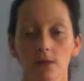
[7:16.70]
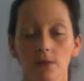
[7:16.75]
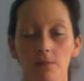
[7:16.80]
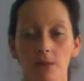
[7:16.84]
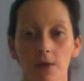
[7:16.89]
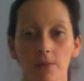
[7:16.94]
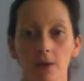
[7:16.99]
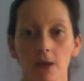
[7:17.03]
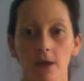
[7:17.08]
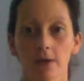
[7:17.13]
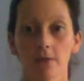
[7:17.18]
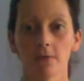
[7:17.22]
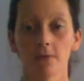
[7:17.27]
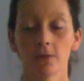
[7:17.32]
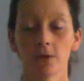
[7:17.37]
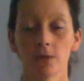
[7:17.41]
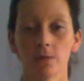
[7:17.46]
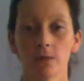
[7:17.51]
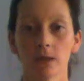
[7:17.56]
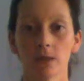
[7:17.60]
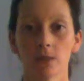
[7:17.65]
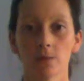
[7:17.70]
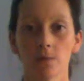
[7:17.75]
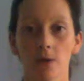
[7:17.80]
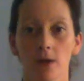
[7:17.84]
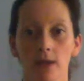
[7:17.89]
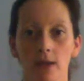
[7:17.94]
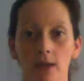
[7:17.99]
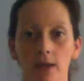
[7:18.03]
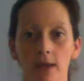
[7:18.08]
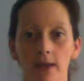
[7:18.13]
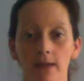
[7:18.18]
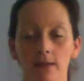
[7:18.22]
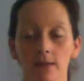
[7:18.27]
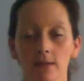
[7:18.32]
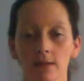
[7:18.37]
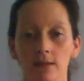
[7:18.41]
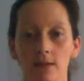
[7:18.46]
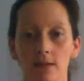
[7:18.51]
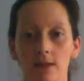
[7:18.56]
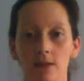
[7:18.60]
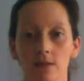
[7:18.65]
Maybe I can feel my spine
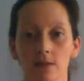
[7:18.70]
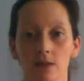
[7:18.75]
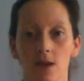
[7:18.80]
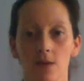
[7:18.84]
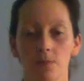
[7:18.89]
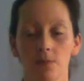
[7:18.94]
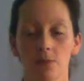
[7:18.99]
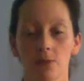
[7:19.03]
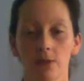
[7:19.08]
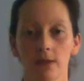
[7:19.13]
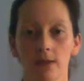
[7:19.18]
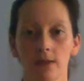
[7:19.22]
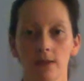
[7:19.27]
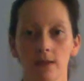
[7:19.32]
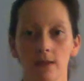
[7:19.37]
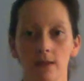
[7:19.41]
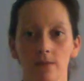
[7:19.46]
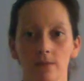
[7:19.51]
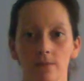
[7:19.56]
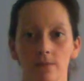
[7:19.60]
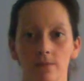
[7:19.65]
lengthening as I breathe in.